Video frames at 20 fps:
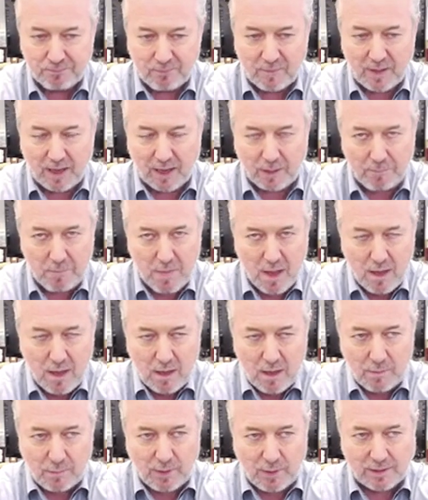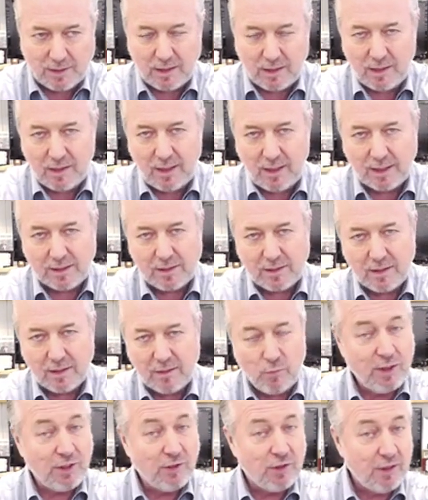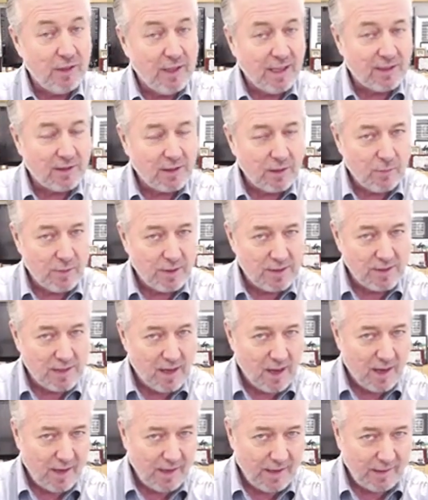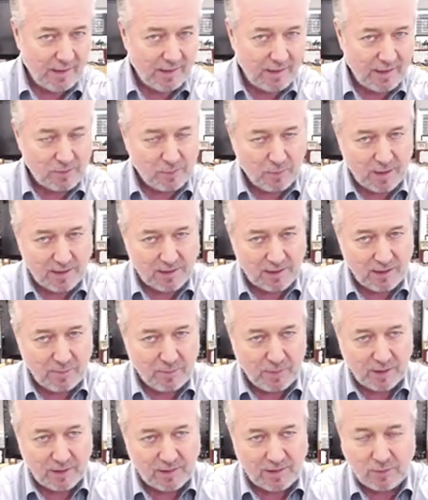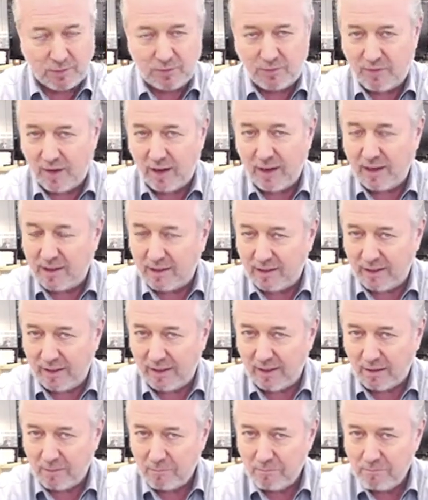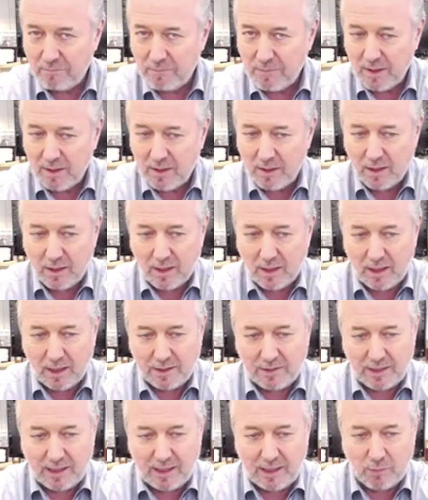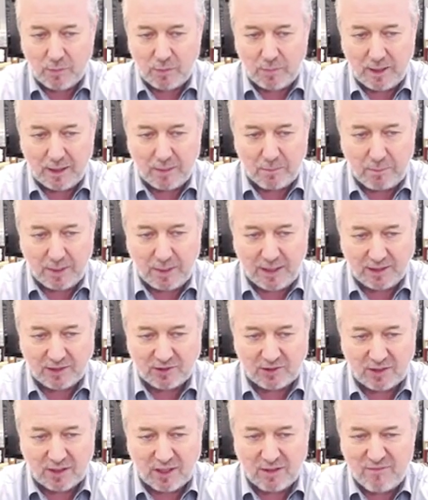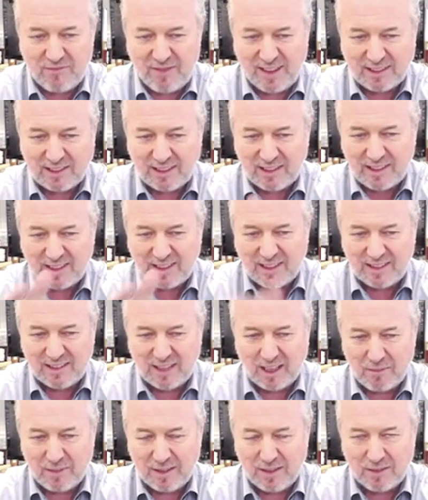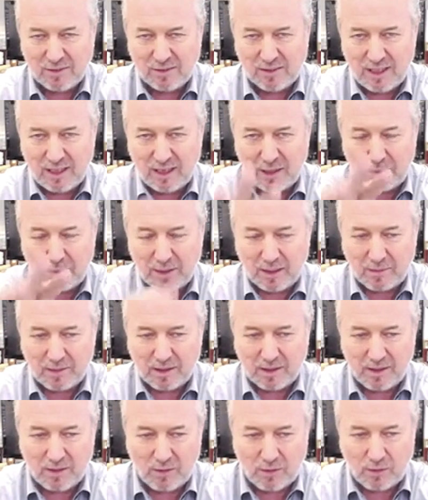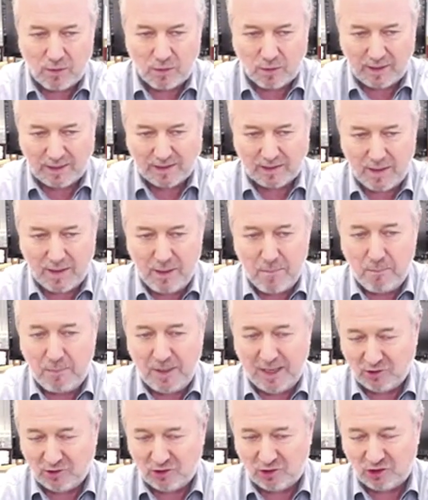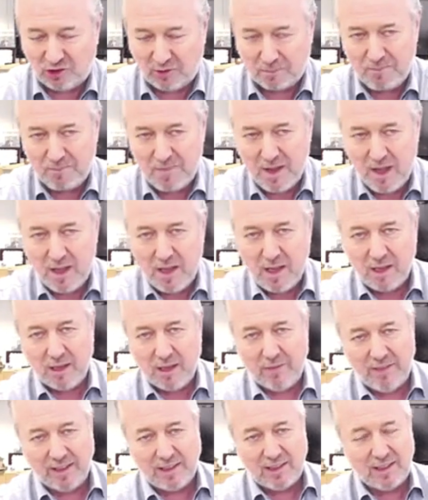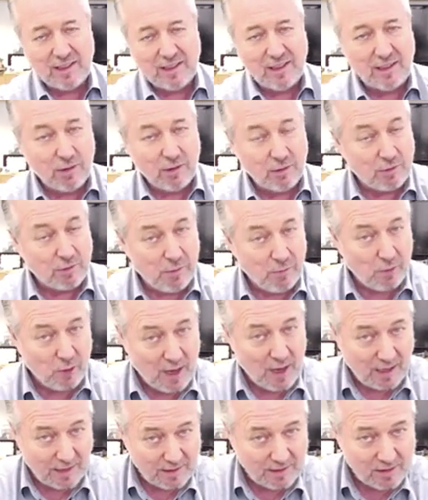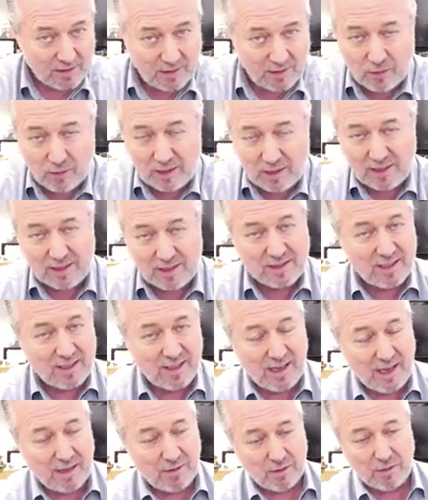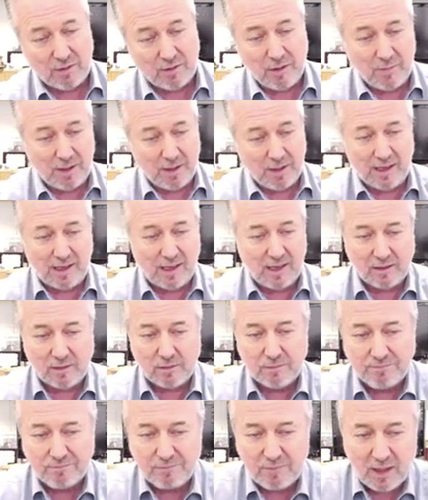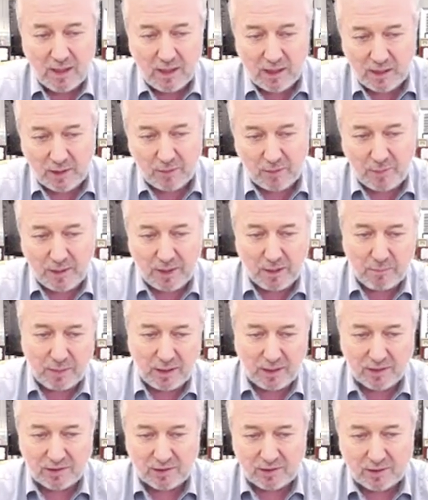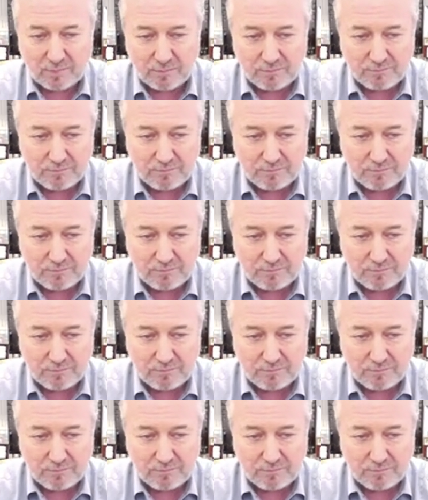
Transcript: Yeah. President Nixon, Richard Nixon resigned as president because it was very clear that he would be impeached. Convicted, tal vez no sea la palabra correcta, impeached. Convicted is in los tribunales, no en el Senado americano. He would be impeached.